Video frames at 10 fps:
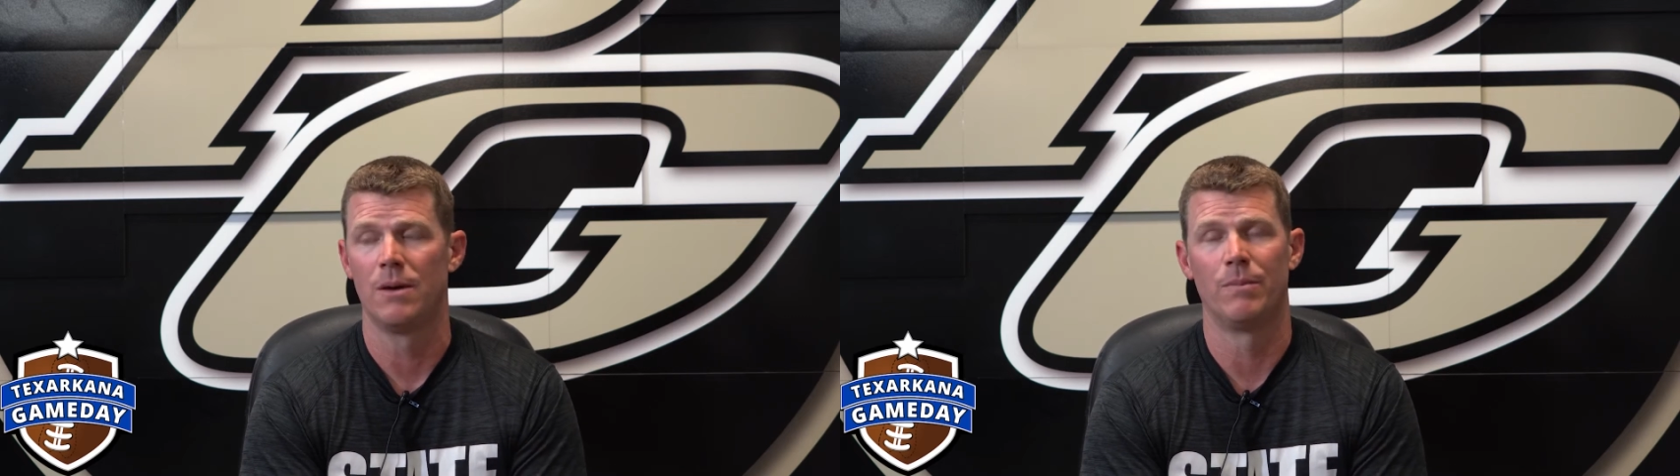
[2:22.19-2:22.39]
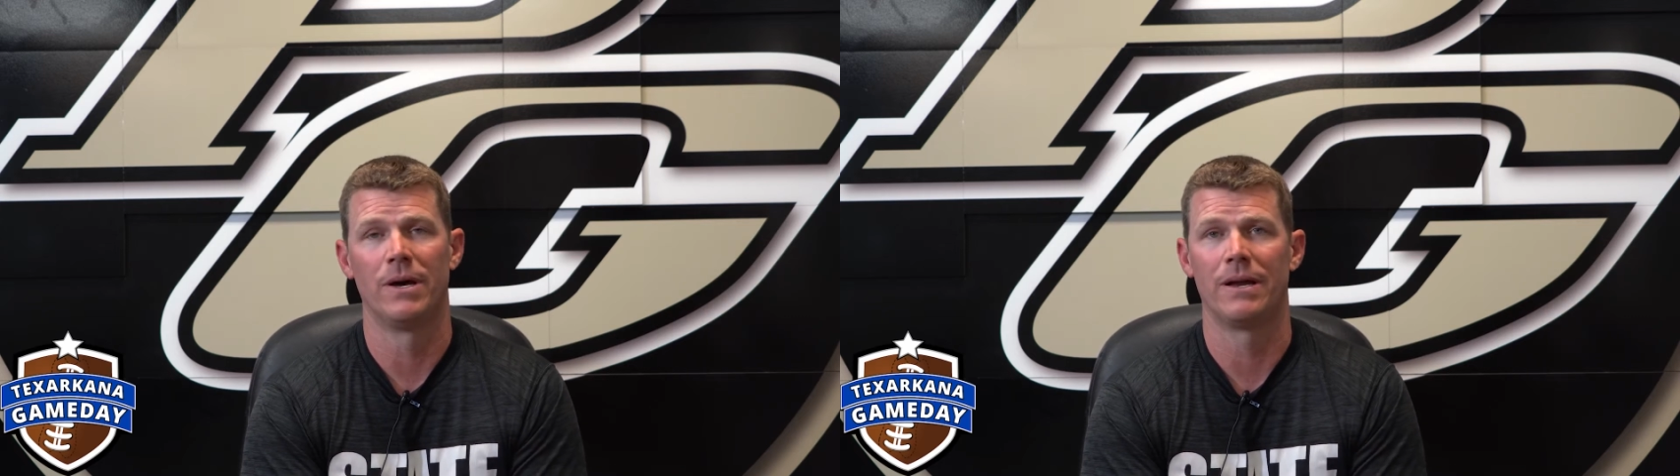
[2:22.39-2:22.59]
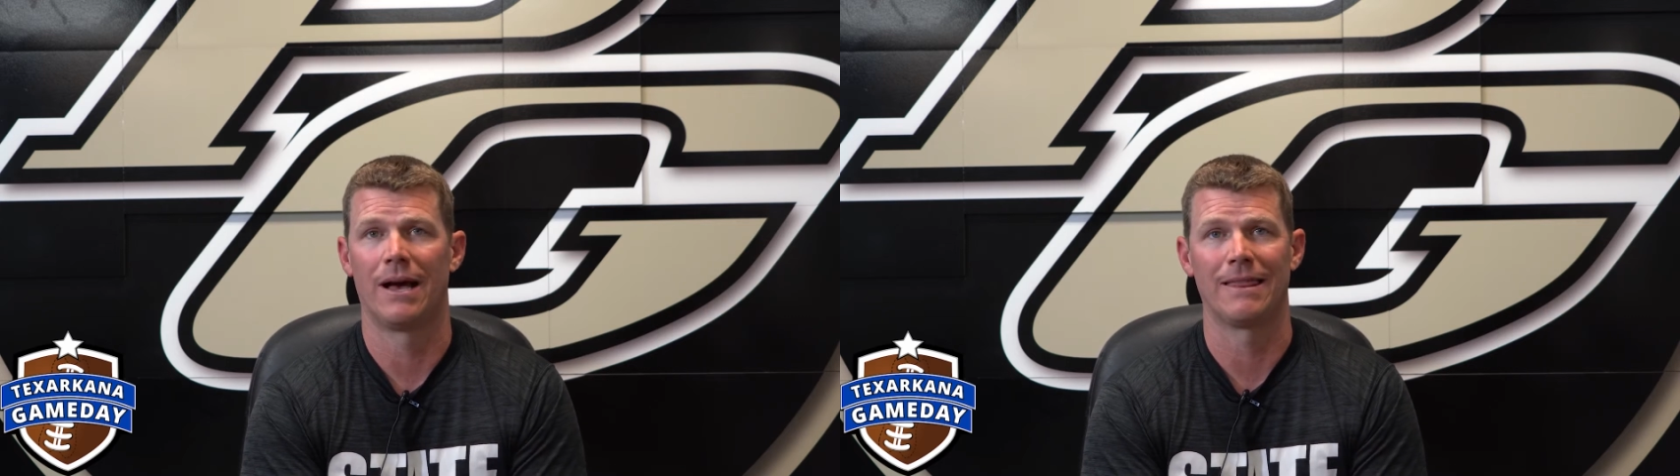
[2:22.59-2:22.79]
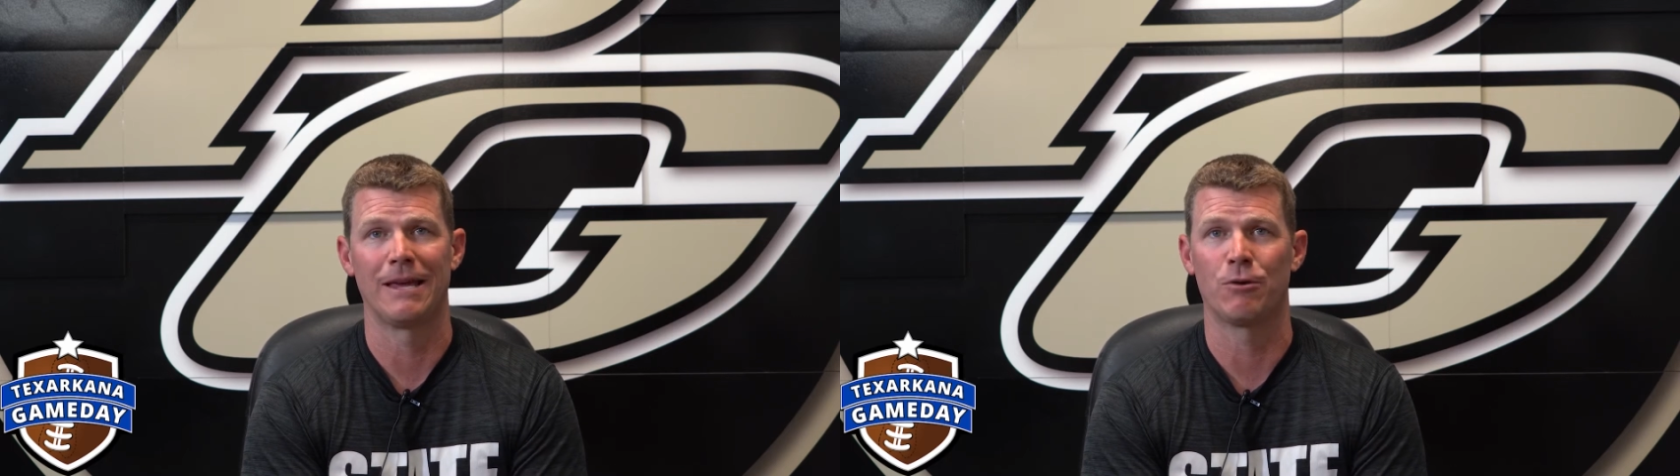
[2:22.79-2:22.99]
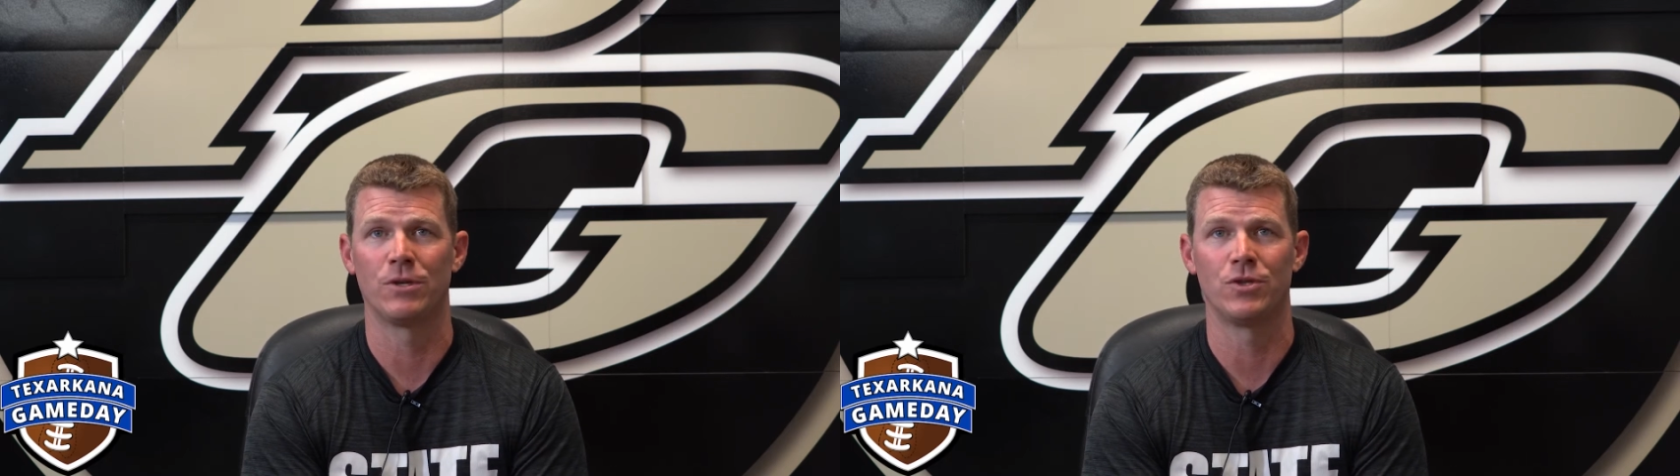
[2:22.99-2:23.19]
But I
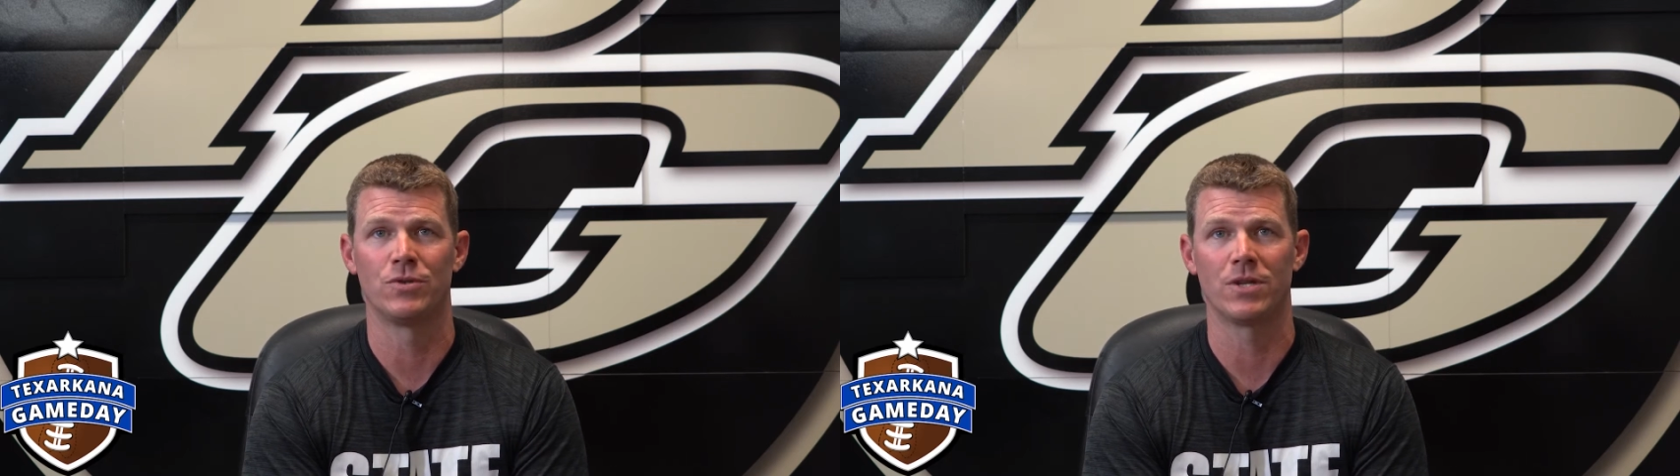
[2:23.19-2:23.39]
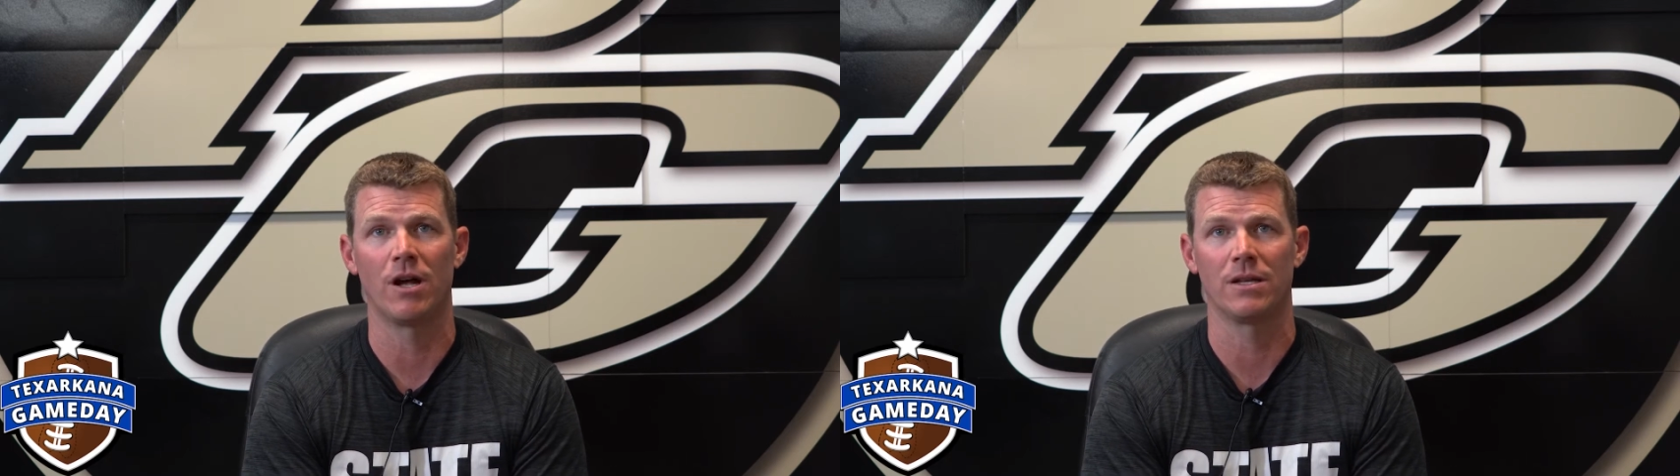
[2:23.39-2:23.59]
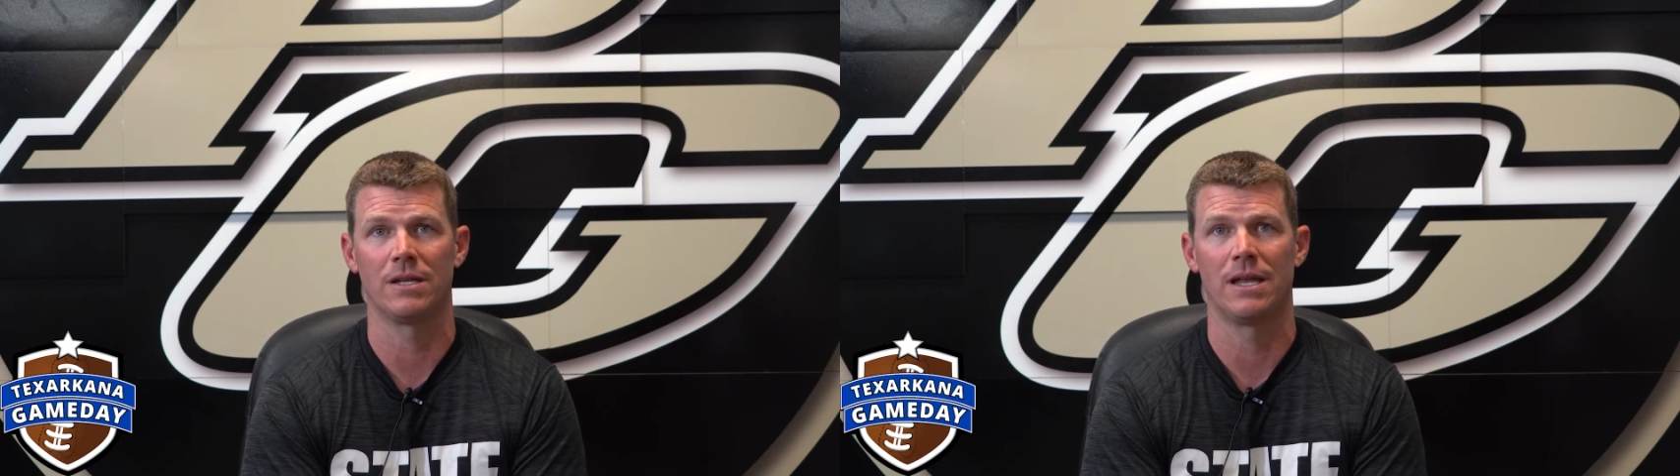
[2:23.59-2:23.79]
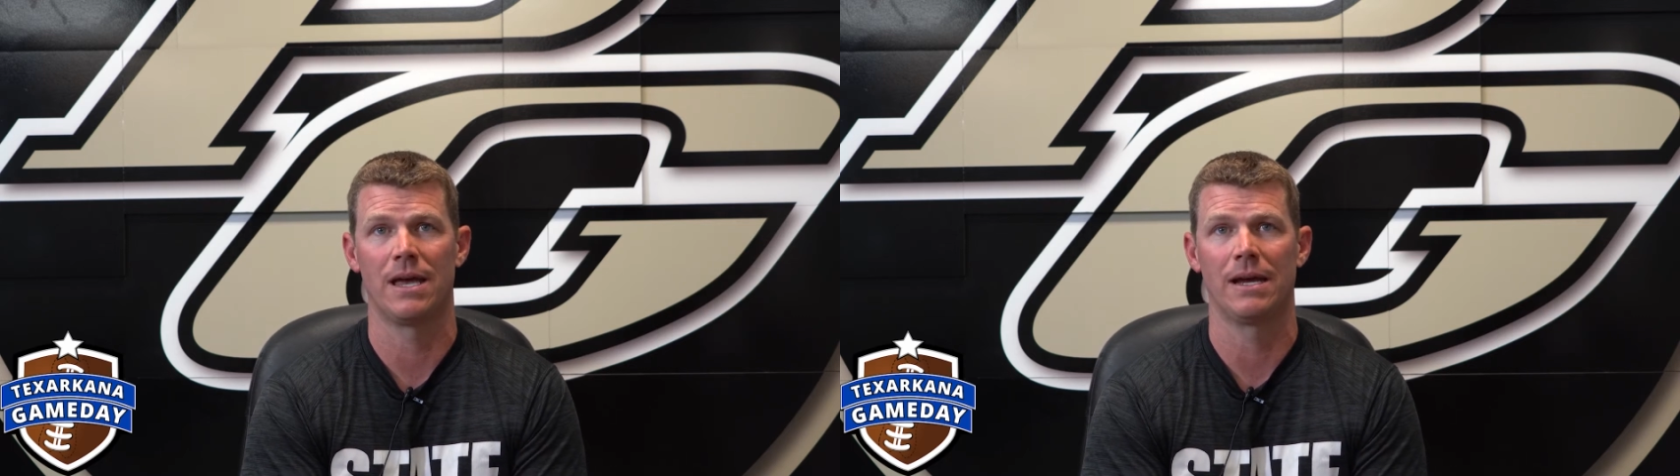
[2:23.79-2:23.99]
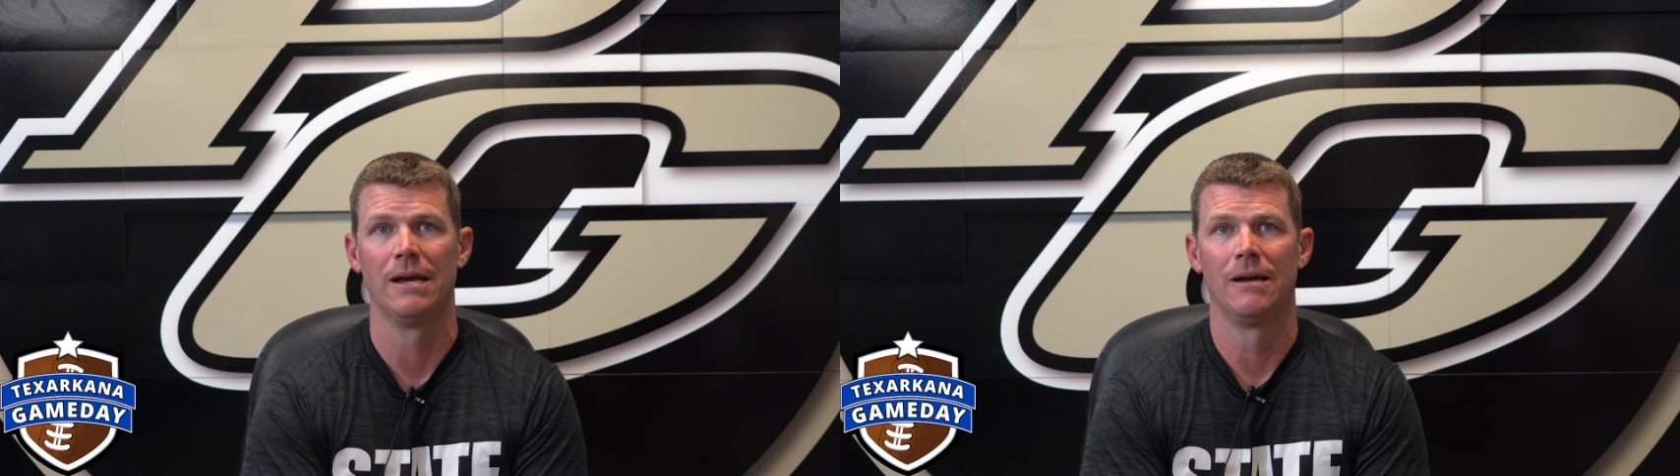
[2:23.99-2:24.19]
think what you saw
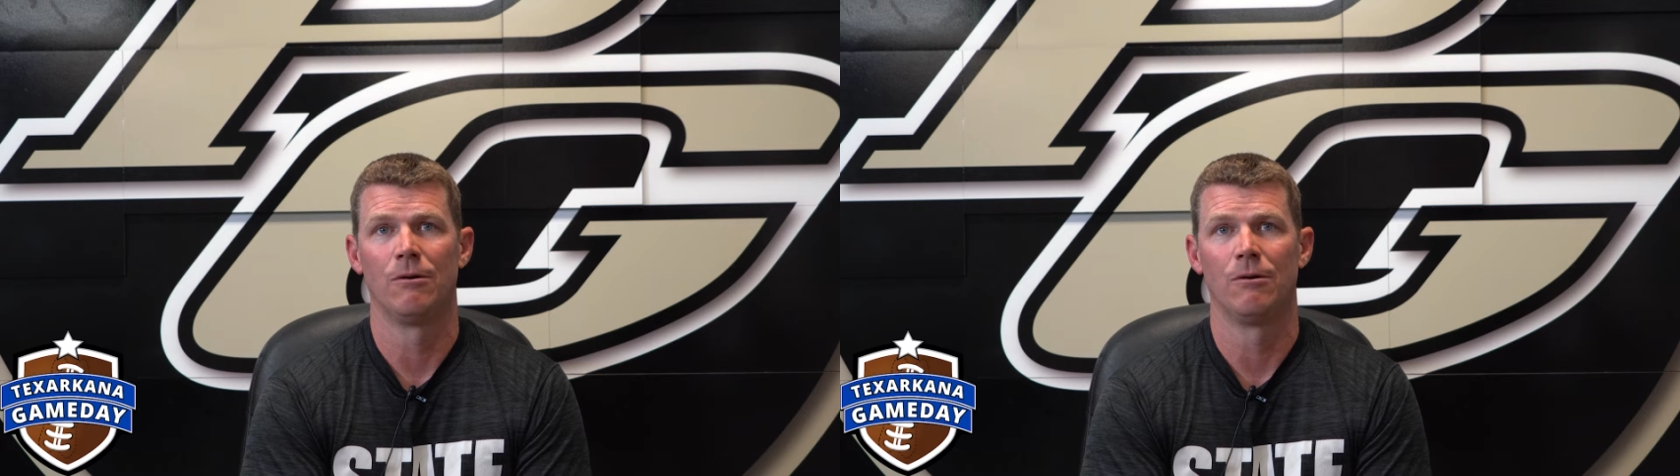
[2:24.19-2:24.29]
today